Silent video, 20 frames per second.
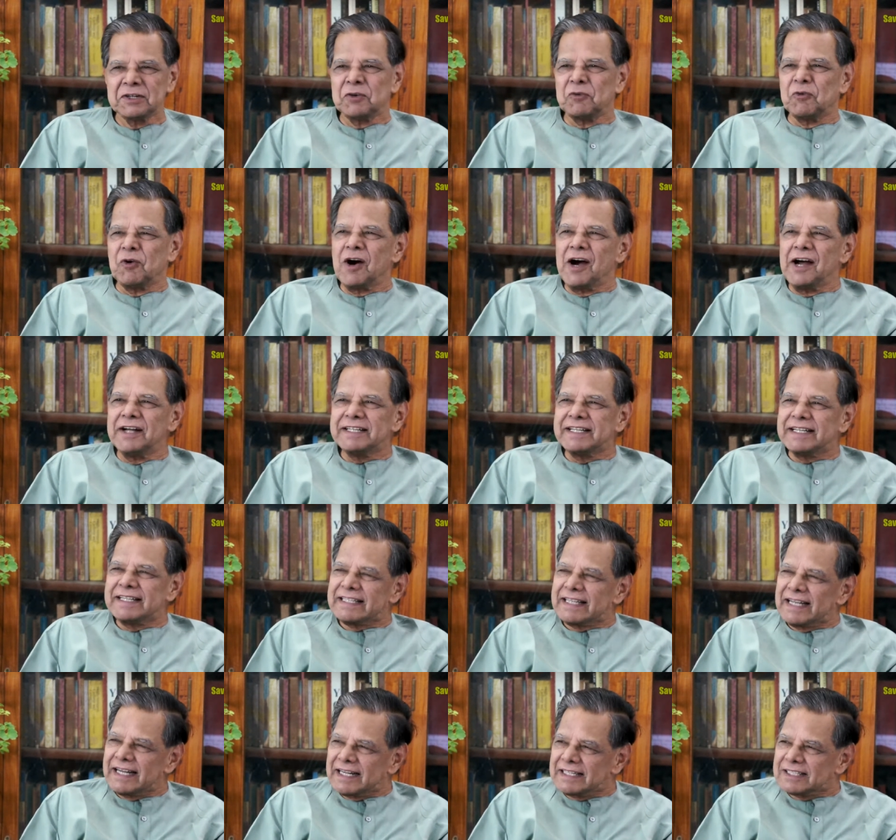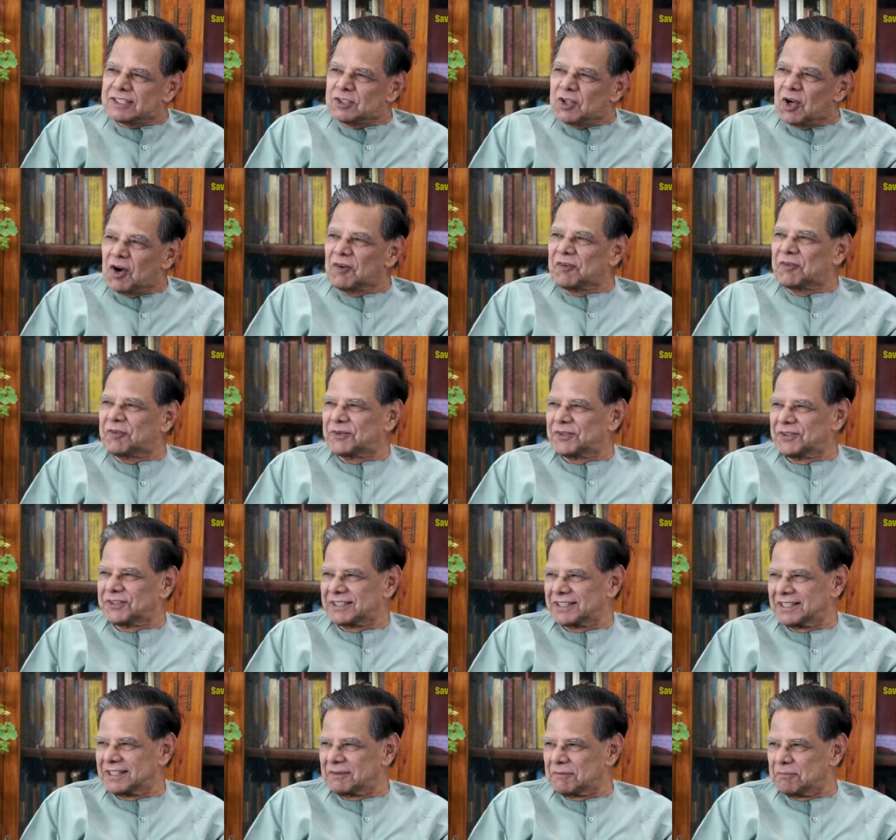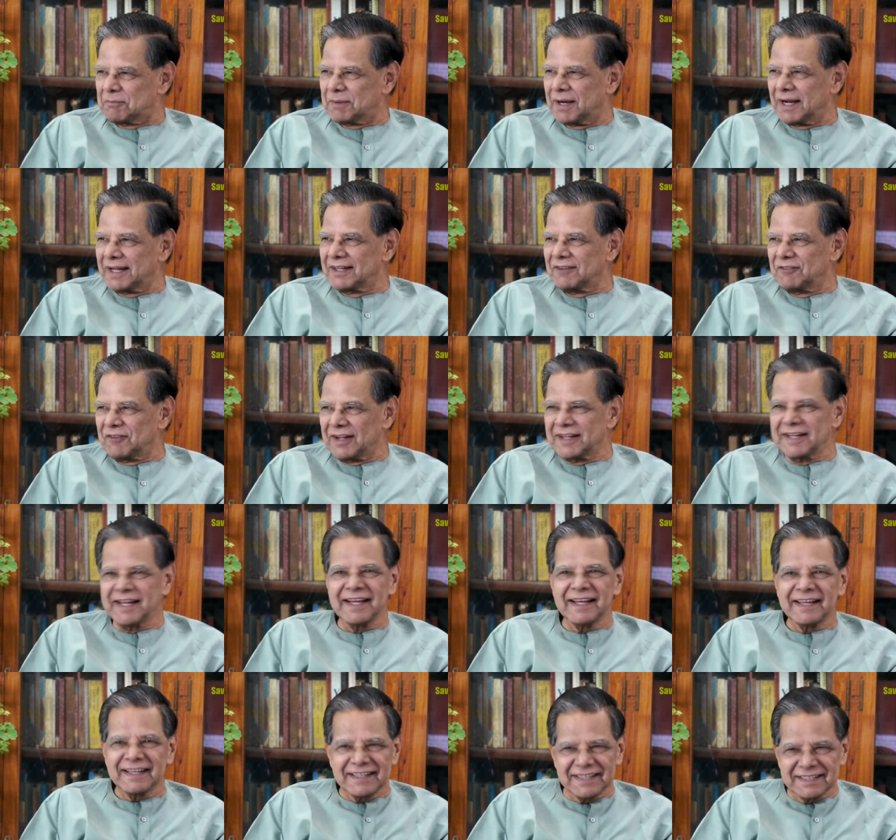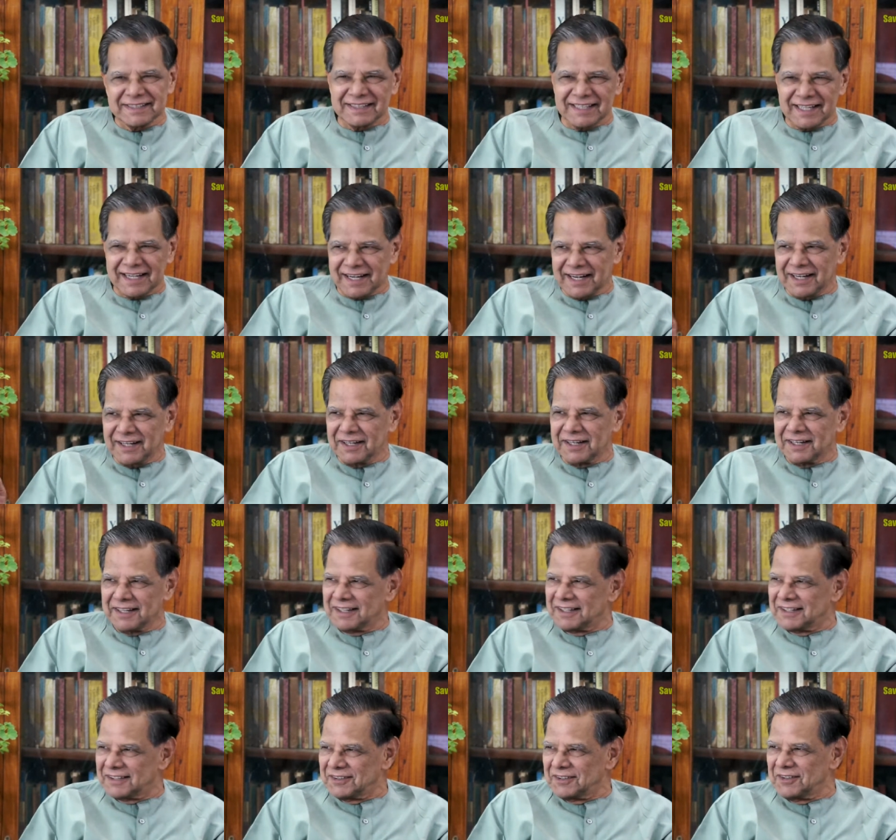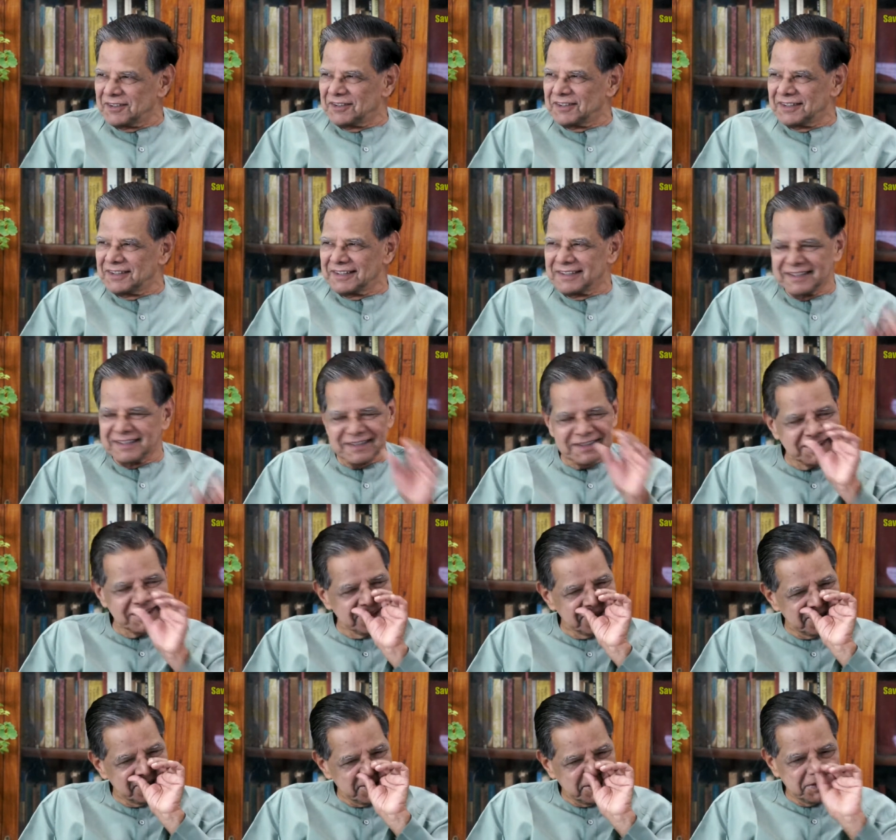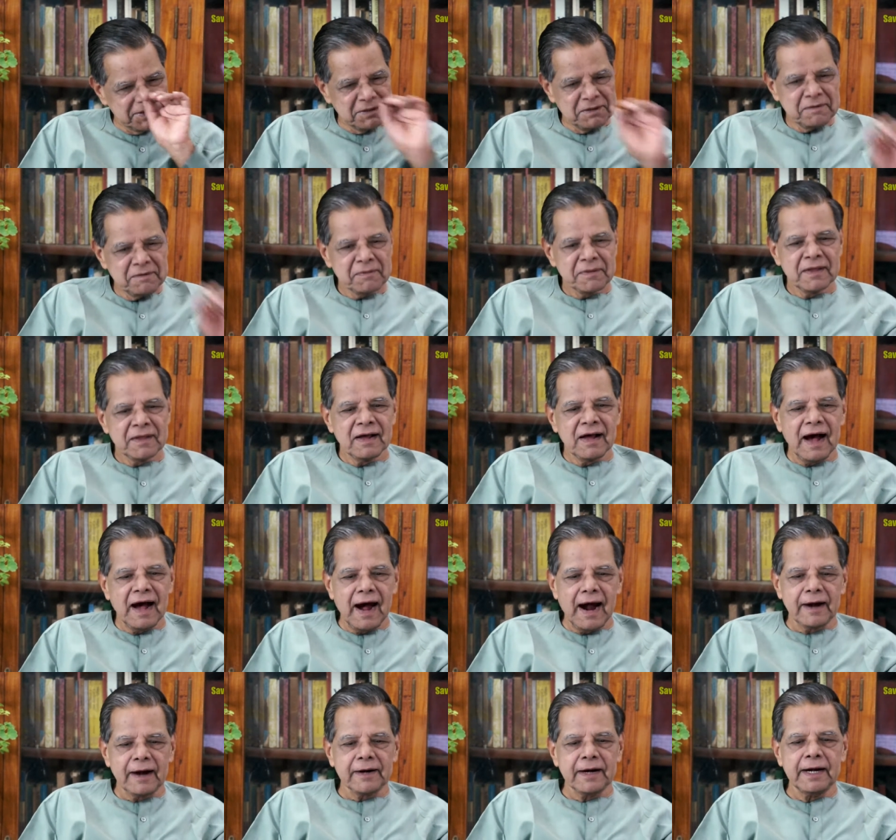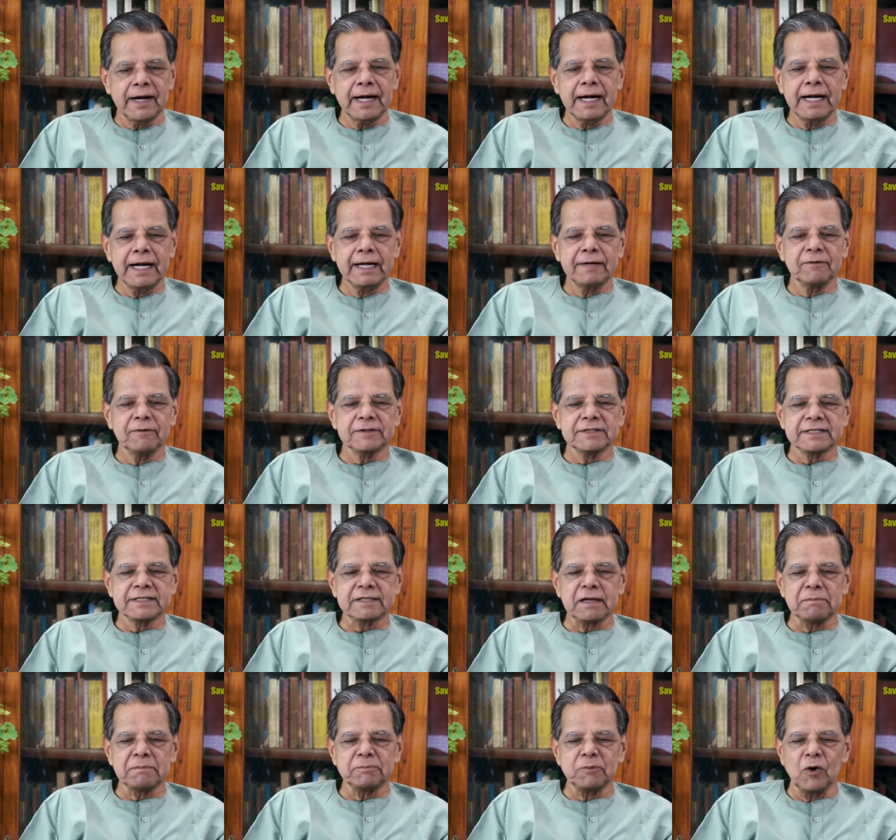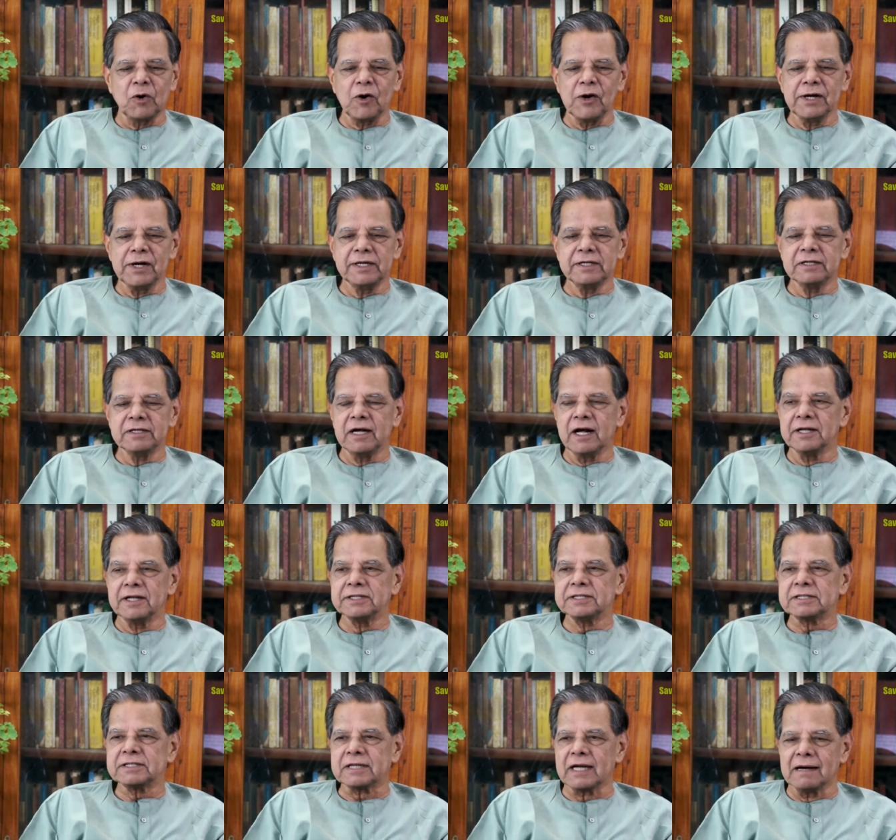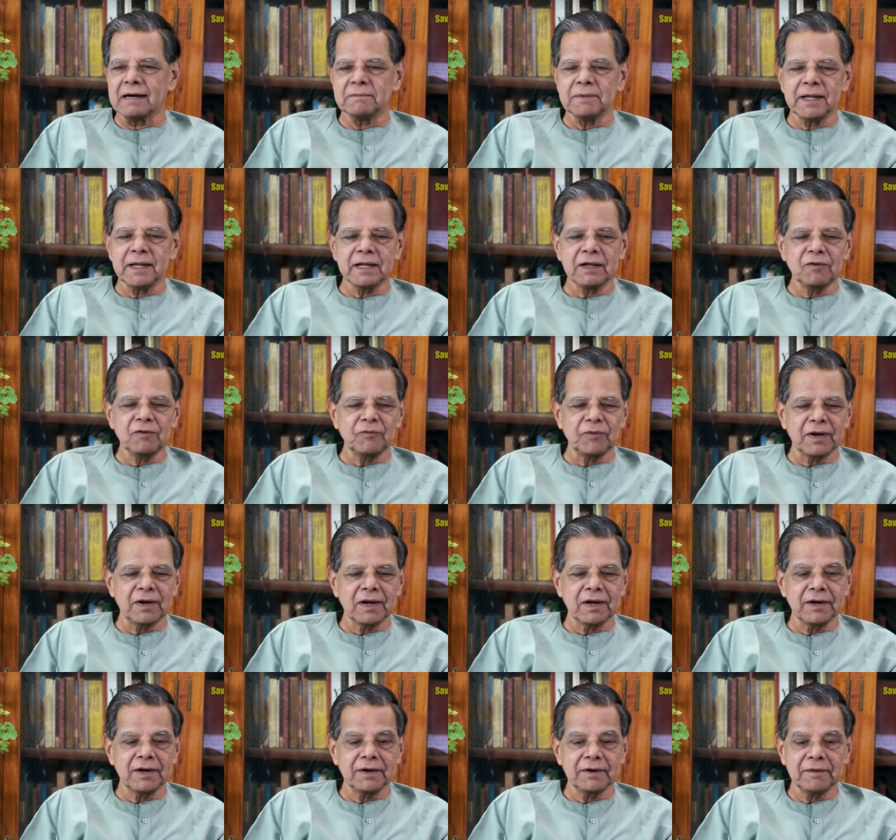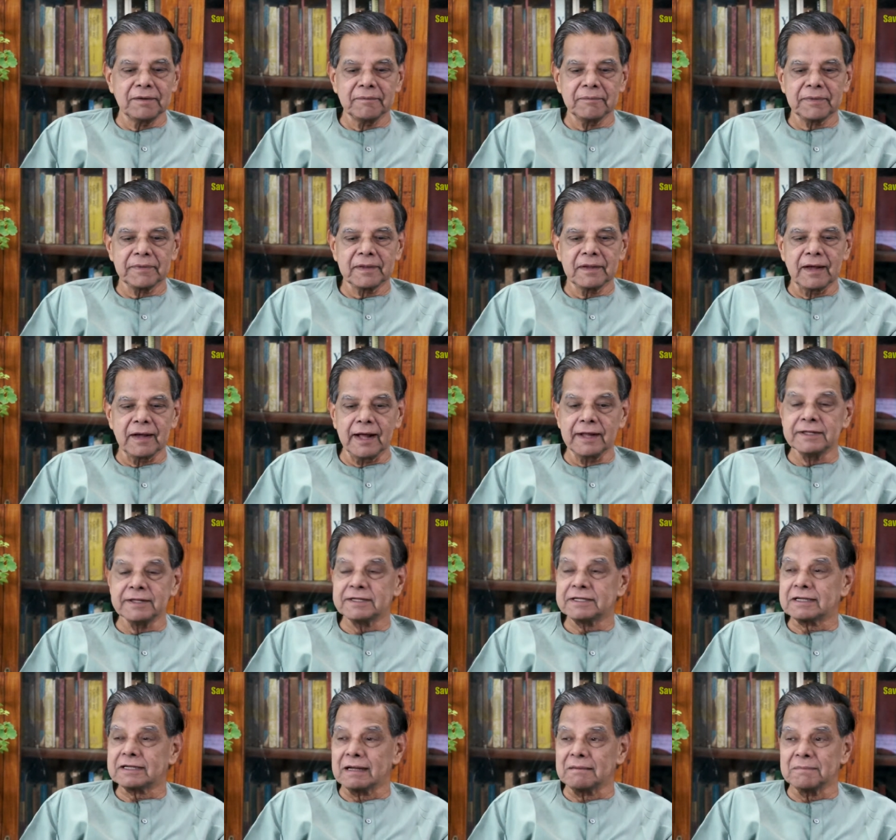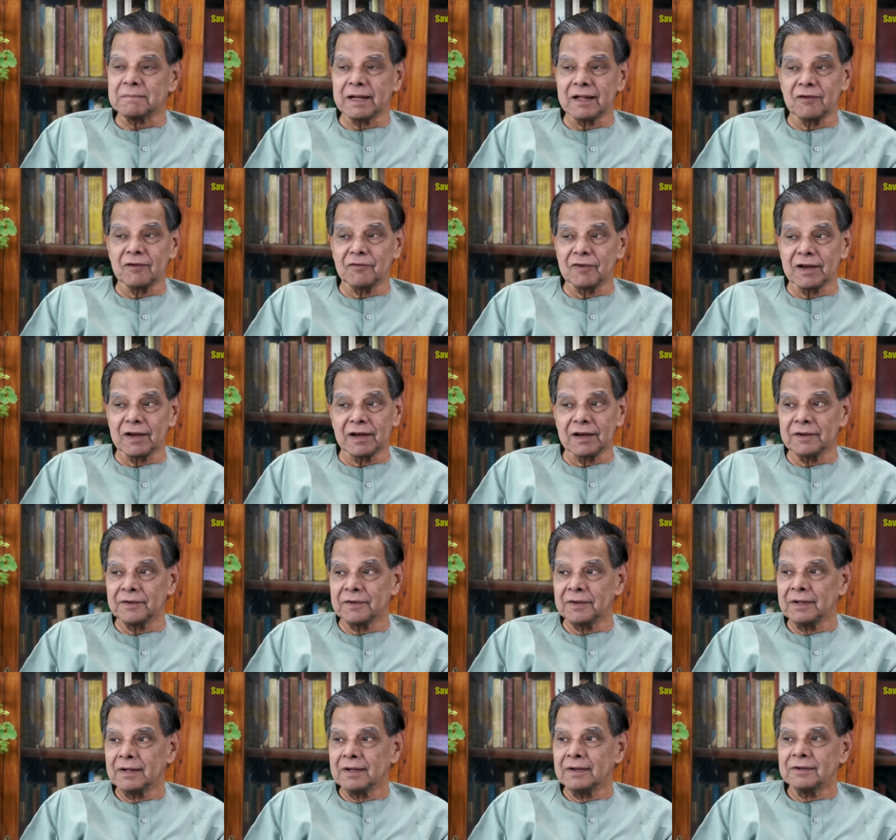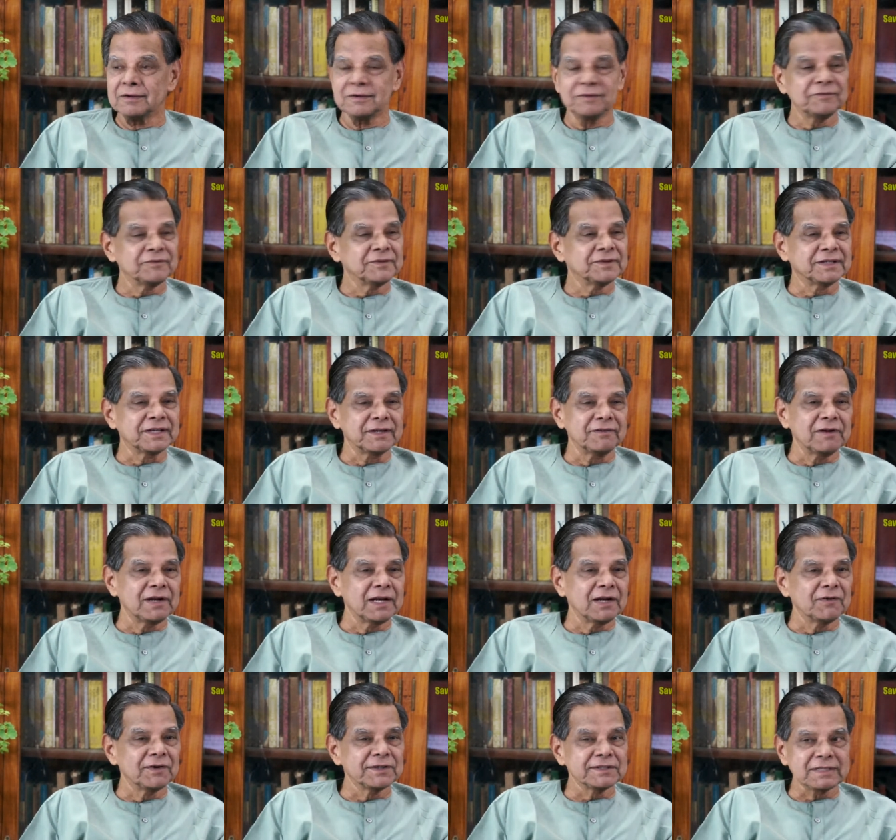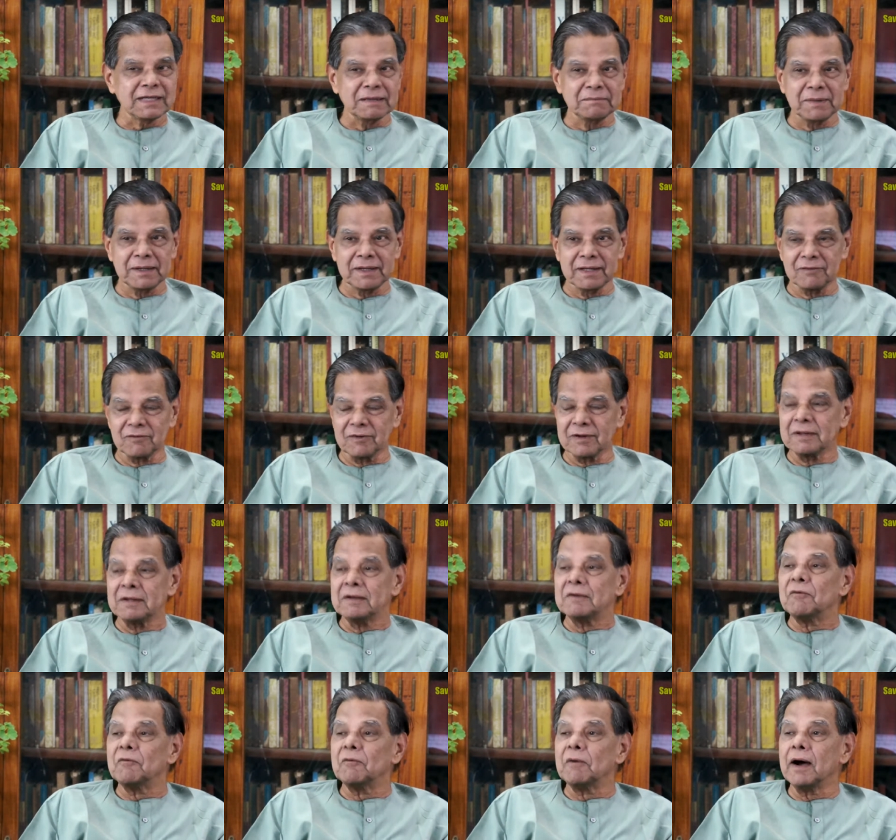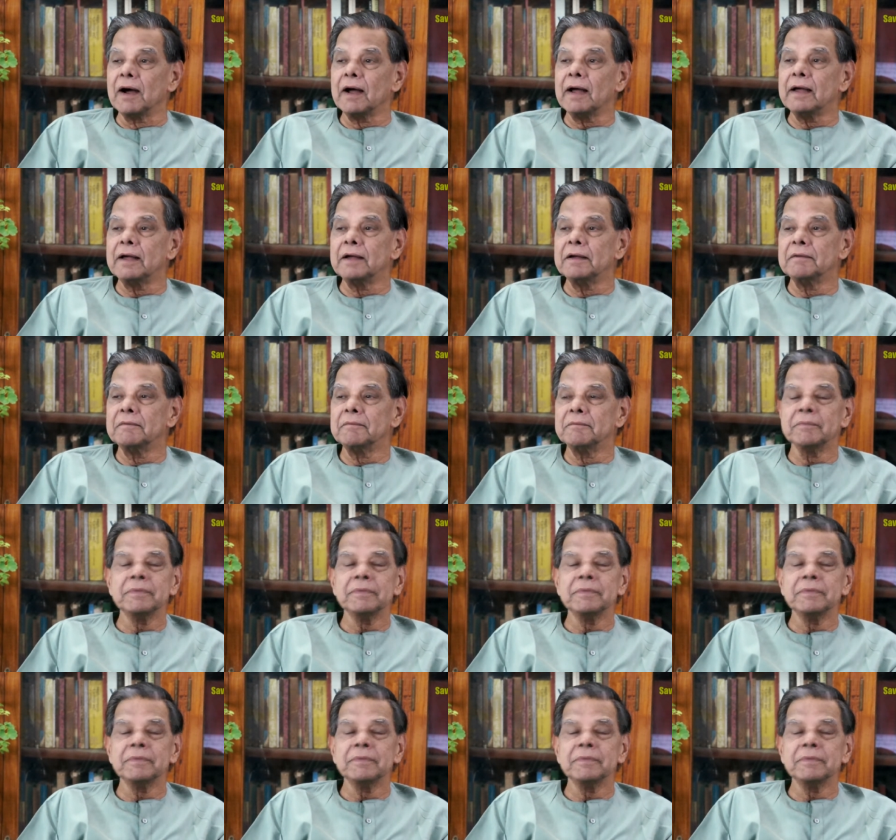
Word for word: Voyaging is a little soft, you see. Bring, winging is a little, uh, you know, uh, ardent, was the self poised, unstumbling will. Unstumbling will. She will never stumble in her. Why?